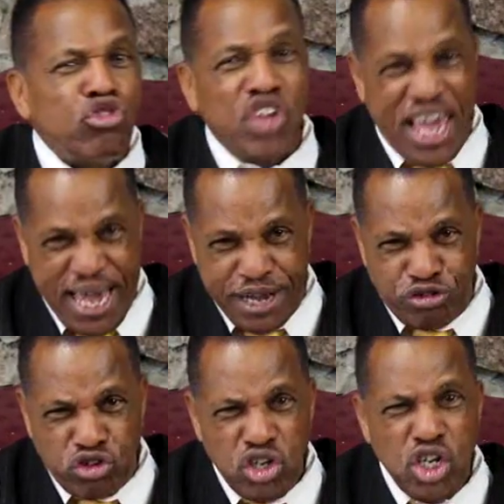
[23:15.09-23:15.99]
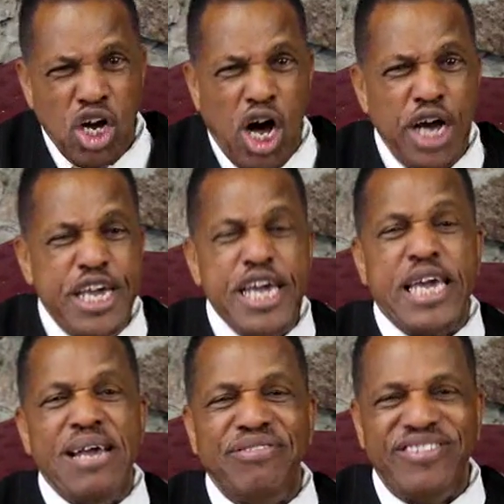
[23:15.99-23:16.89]
says uh, He
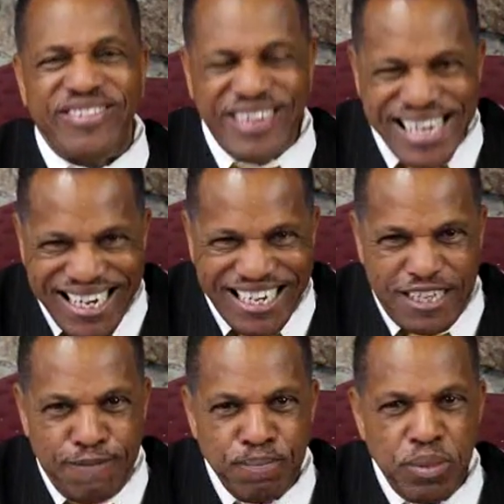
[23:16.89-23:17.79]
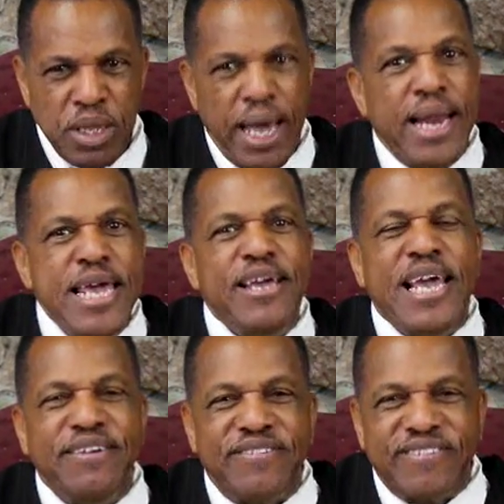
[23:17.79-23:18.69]
gives seed and he
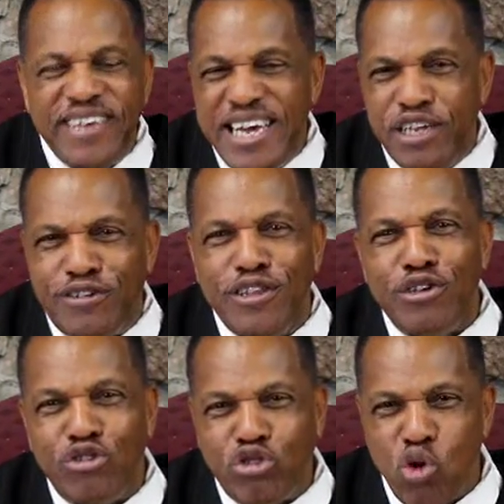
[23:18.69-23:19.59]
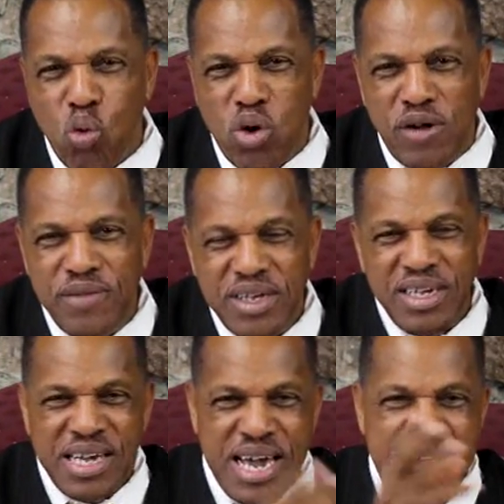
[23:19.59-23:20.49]
gives seed to the sower.
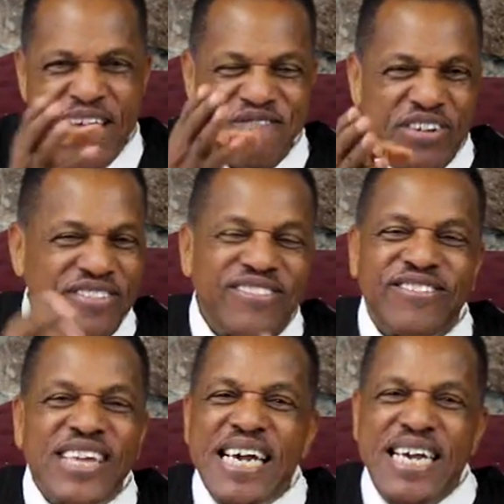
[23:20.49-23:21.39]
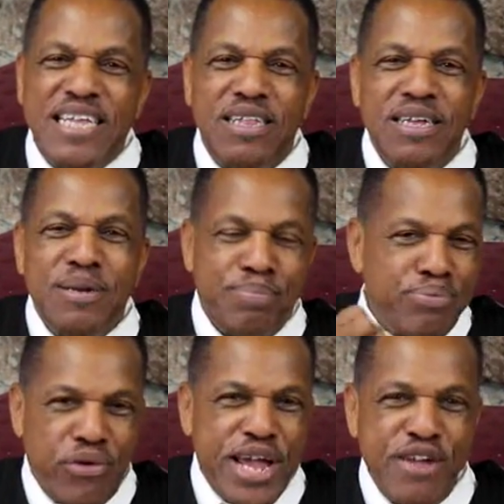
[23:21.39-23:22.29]
Every seed
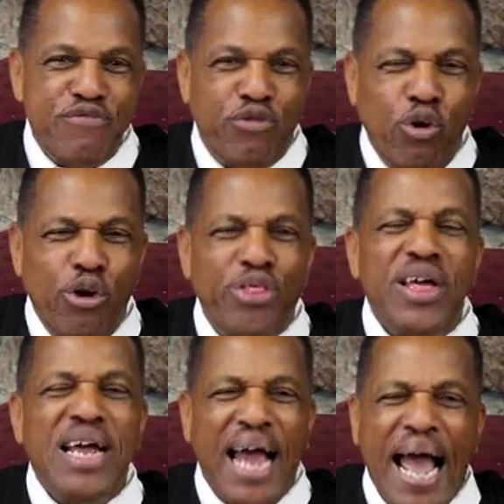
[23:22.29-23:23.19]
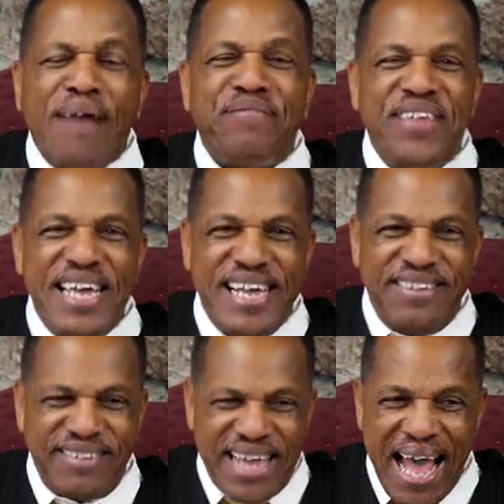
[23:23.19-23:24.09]
bring forth after
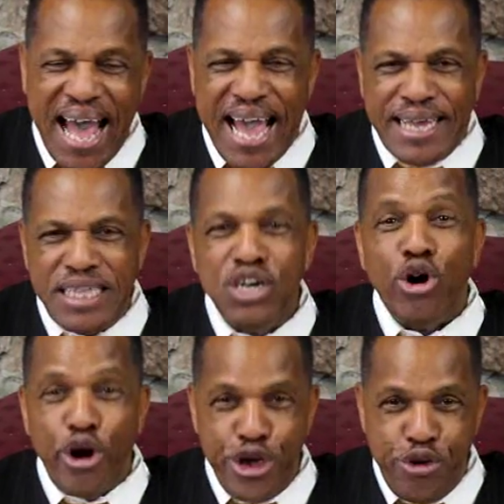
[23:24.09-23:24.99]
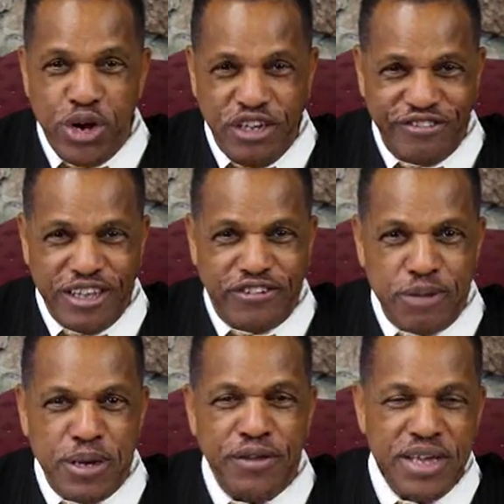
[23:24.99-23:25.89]
its kind. Are you listening
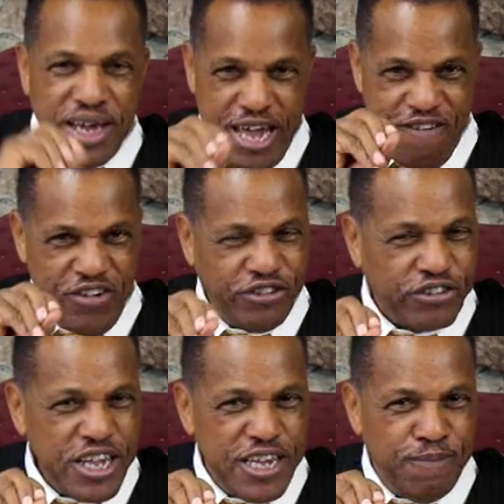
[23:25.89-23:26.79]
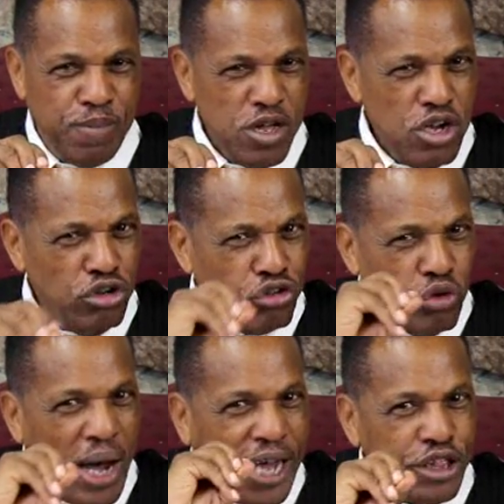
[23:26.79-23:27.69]
to me? Every seed.
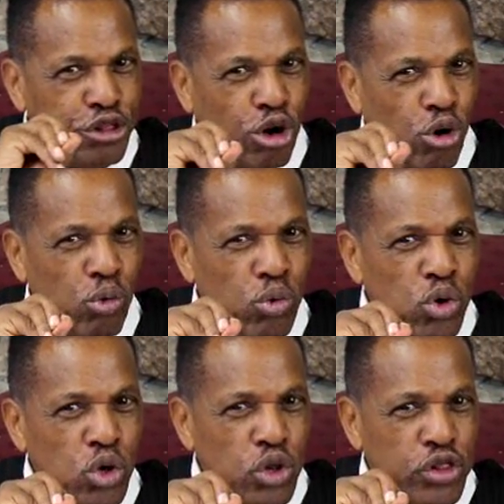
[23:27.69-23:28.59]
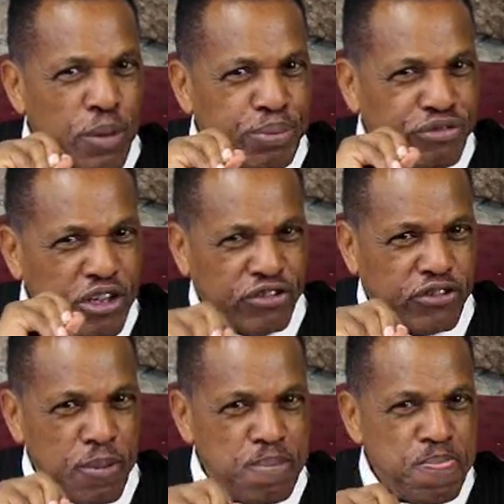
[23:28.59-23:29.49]
So I know the
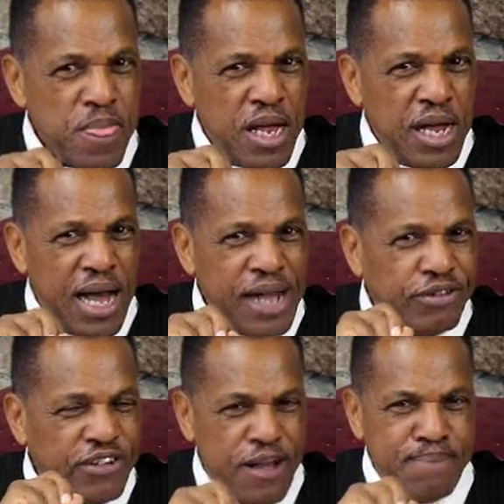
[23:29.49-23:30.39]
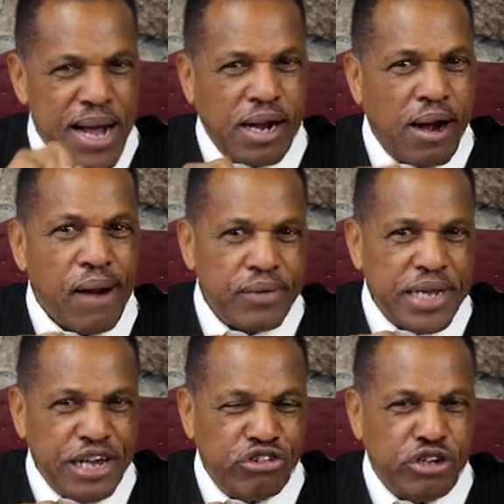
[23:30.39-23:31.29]
system. I tell my
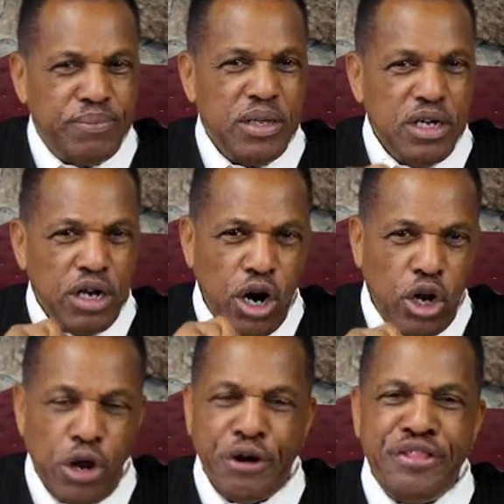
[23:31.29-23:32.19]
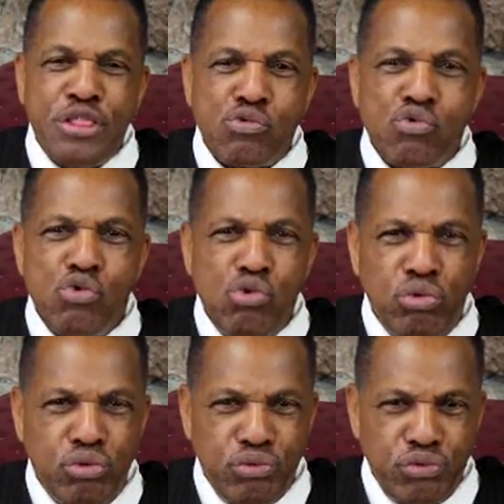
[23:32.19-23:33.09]
congregation, learn the
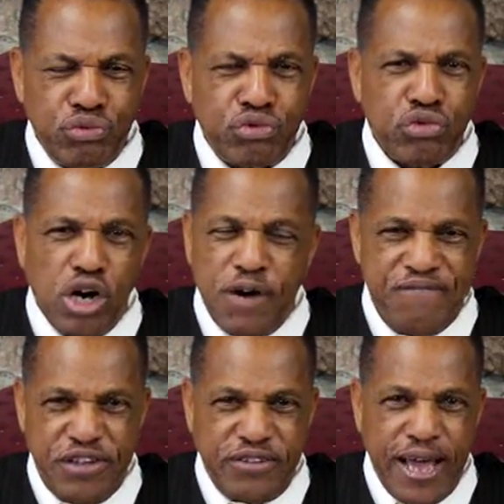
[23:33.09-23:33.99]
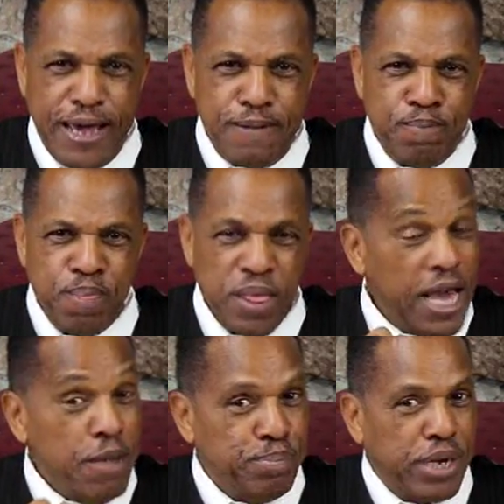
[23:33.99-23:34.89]
rules of this game
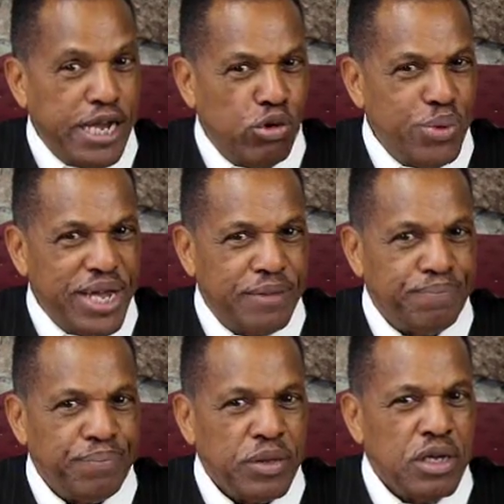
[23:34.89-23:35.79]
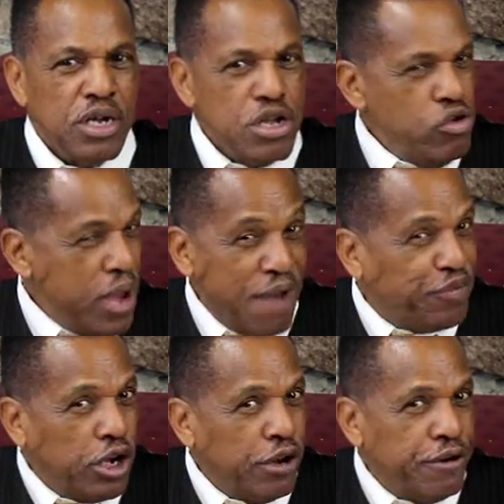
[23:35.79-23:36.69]
and play to win. You
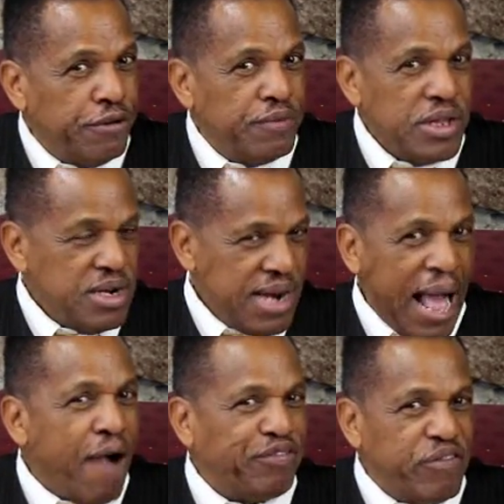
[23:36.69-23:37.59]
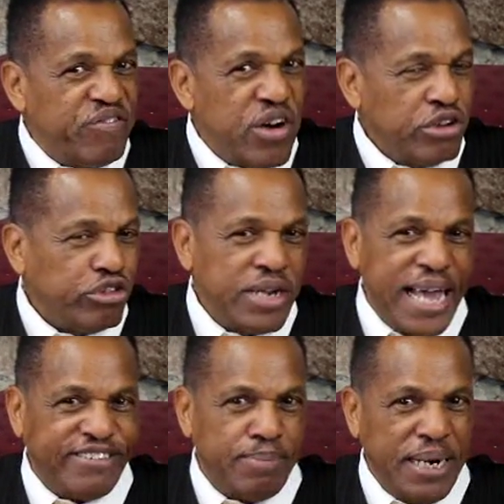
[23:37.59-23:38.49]
have to learn how to function
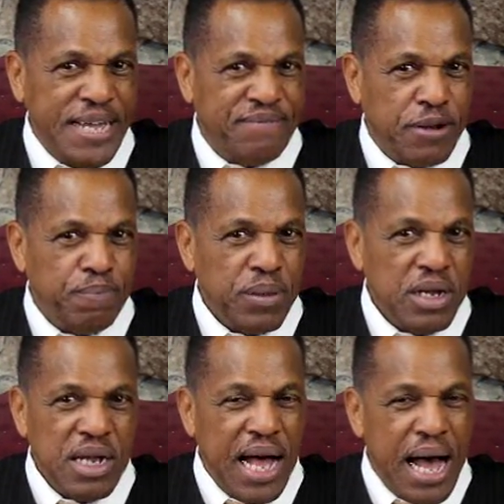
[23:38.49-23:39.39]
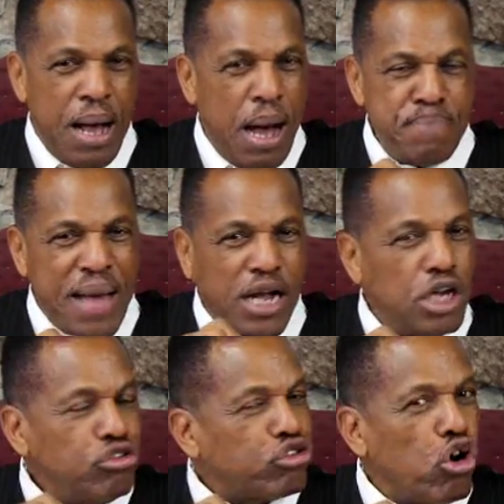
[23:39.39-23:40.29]
as a believer. I, am not
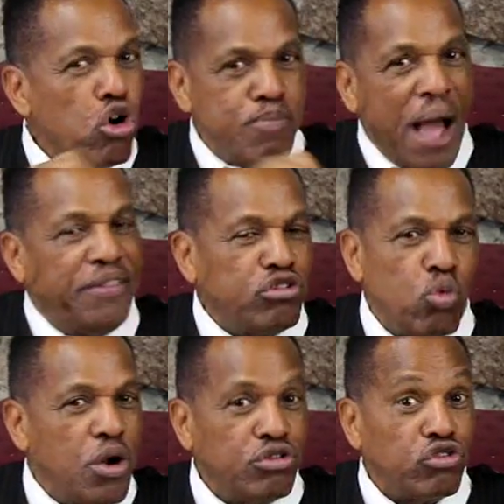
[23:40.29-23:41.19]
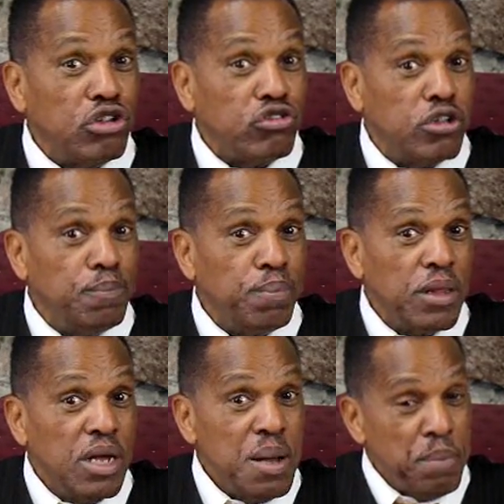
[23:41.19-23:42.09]
controlled by this world system,
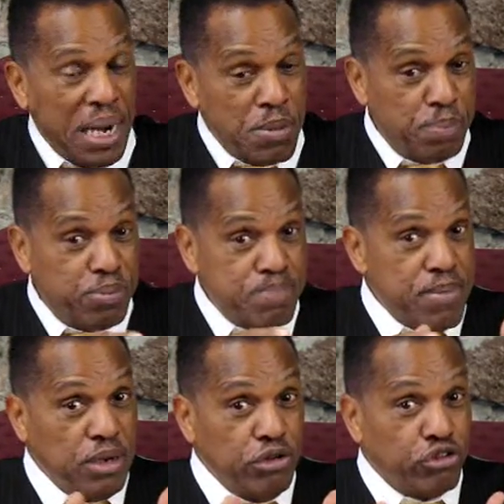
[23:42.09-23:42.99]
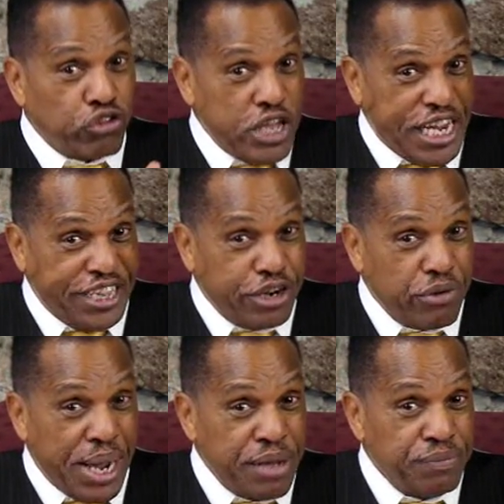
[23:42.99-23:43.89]
but I'm going to put my little seed in the
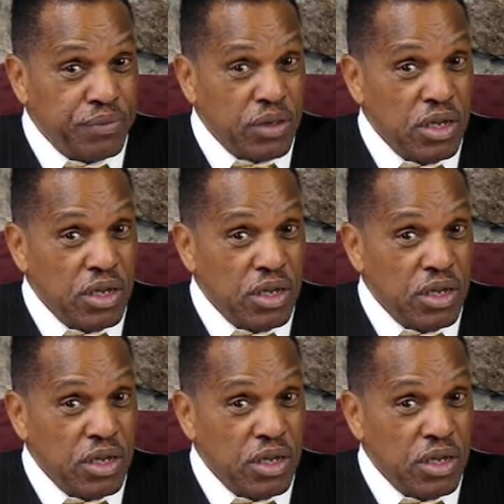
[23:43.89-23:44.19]
ground